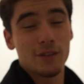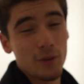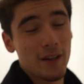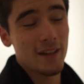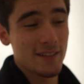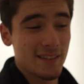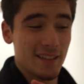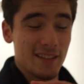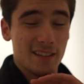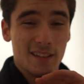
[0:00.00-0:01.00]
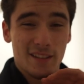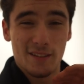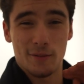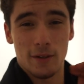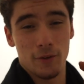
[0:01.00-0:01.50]
So guys, it
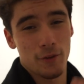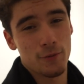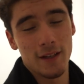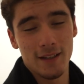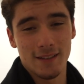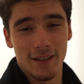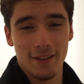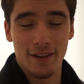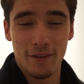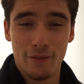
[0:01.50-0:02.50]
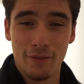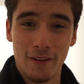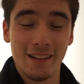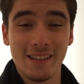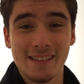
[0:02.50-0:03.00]
is around 3 days later. I'm
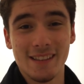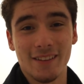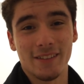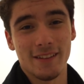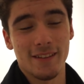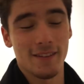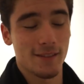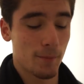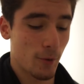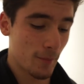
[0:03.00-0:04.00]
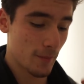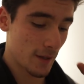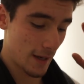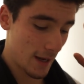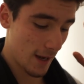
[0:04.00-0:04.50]
finally settled into this
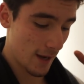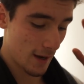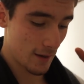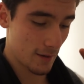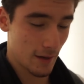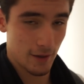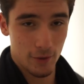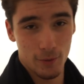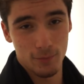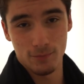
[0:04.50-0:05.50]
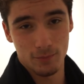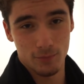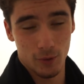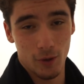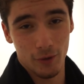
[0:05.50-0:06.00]
apartment, and I know
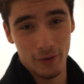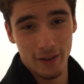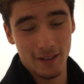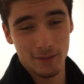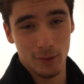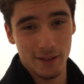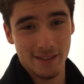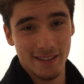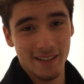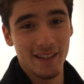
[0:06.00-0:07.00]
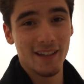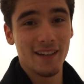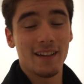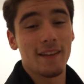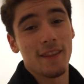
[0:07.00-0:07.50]
what all of you guys want to see,
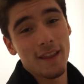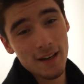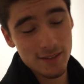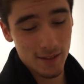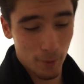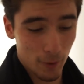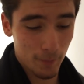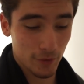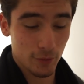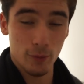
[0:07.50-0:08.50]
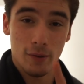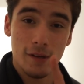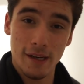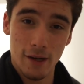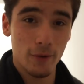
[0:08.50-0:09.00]
and that is an apartment tour.
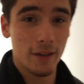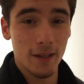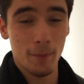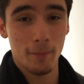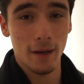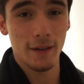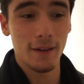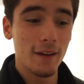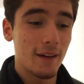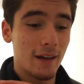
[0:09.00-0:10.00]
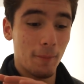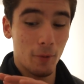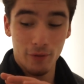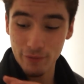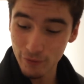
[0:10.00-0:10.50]
Now, keep in mind, I'm
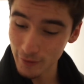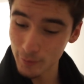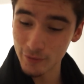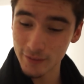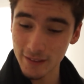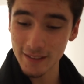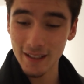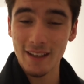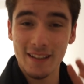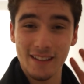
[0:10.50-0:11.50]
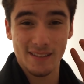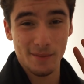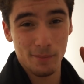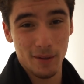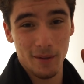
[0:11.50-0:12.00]
not fully moved in yet. It's a
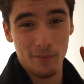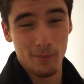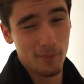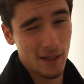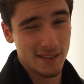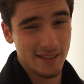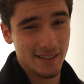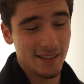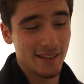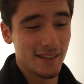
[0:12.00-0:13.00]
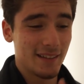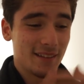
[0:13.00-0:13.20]
bit messy.